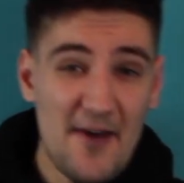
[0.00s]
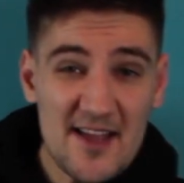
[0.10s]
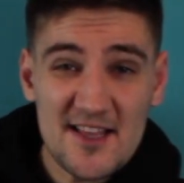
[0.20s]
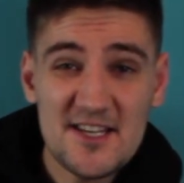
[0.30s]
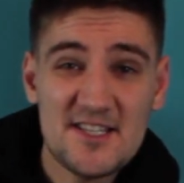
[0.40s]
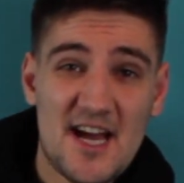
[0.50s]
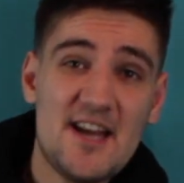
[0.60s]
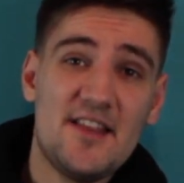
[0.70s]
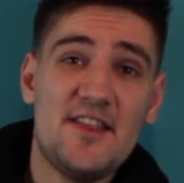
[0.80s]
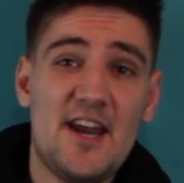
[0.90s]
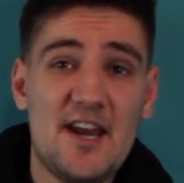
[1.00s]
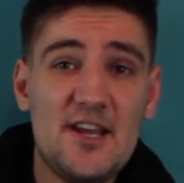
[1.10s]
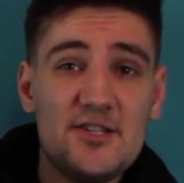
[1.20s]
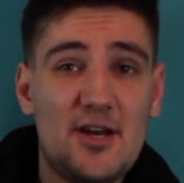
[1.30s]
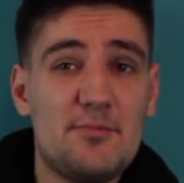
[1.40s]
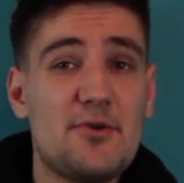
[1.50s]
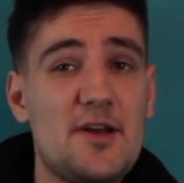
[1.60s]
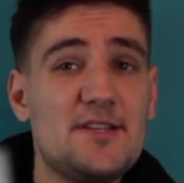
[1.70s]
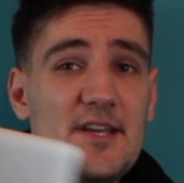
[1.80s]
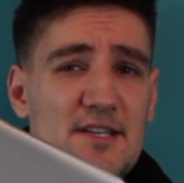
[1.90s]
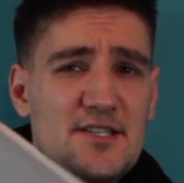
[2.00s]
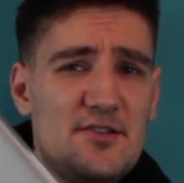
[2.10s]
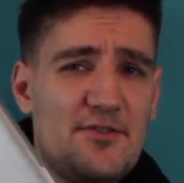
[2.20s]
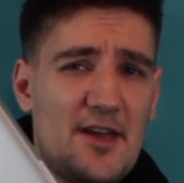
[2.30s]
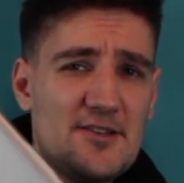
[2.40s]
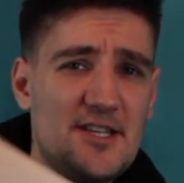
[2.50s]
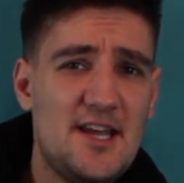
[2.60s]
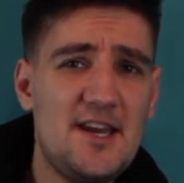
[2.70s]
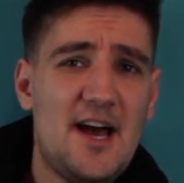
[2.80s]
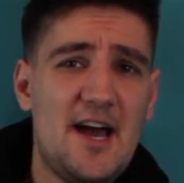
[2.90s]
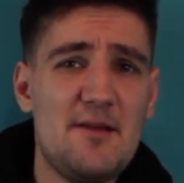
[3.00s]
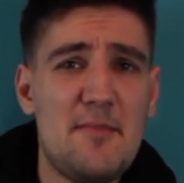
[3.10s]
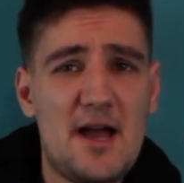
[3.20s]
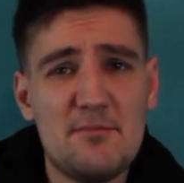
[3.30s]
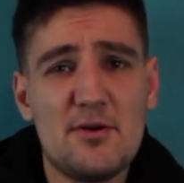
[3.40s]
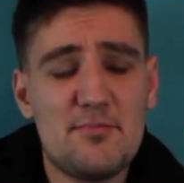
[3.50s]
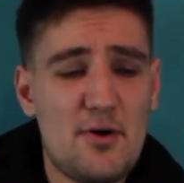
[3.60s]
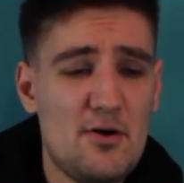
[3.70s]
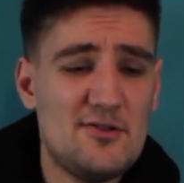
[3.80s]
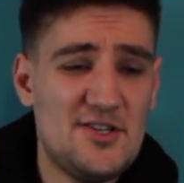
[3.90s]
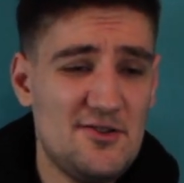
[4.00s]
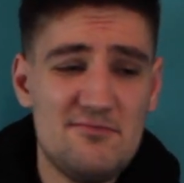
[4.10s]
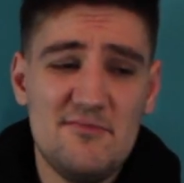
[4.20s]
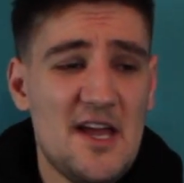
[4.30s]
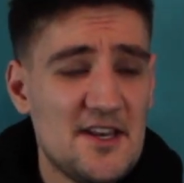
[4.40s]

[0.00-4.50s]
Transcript: finally decided that I need to upgrade this 2009 MacBook Pro to